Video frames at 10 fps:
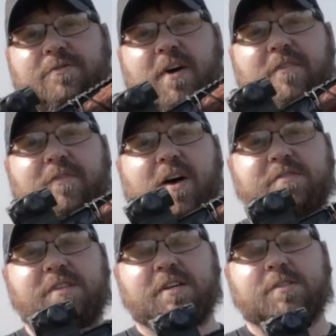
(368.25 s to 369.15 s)

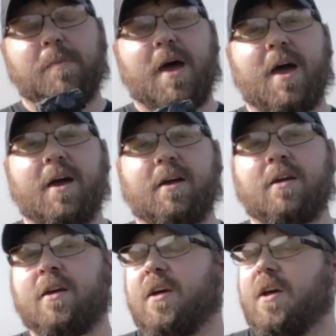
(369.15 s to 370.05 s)
5.56 mag.
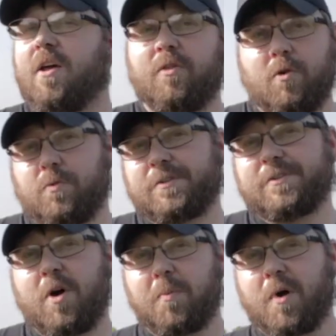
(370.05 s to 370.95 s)
There was
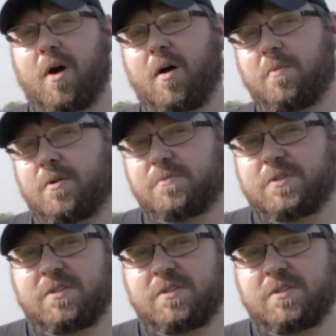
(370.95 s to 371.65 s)
no problems.